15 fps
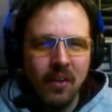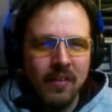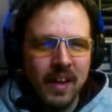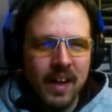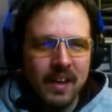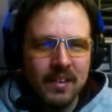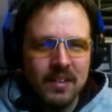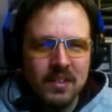all
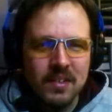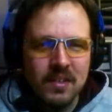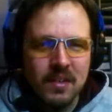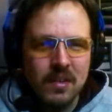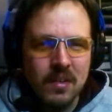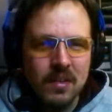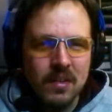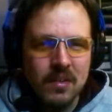that
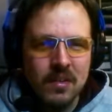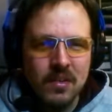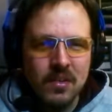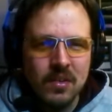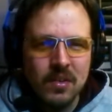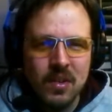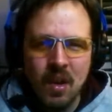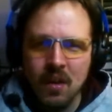
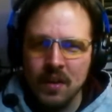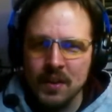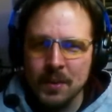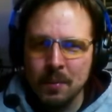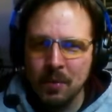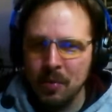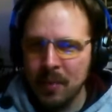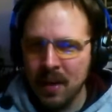
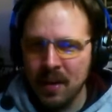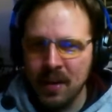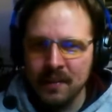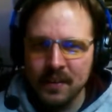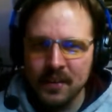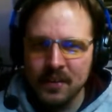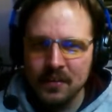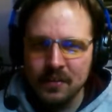knowledgeable about
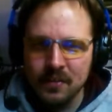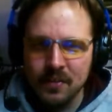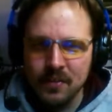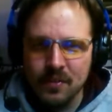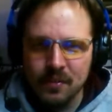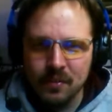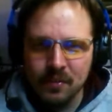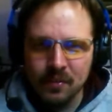other
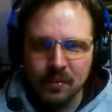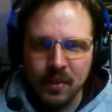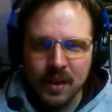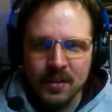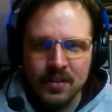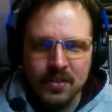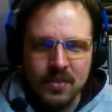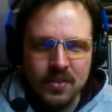
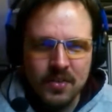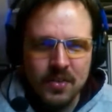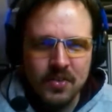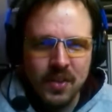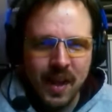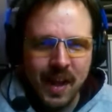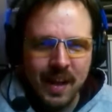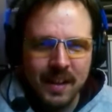races and
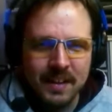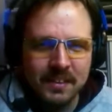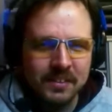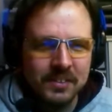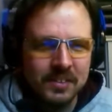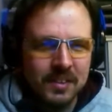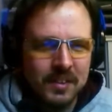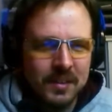
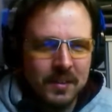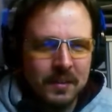societies.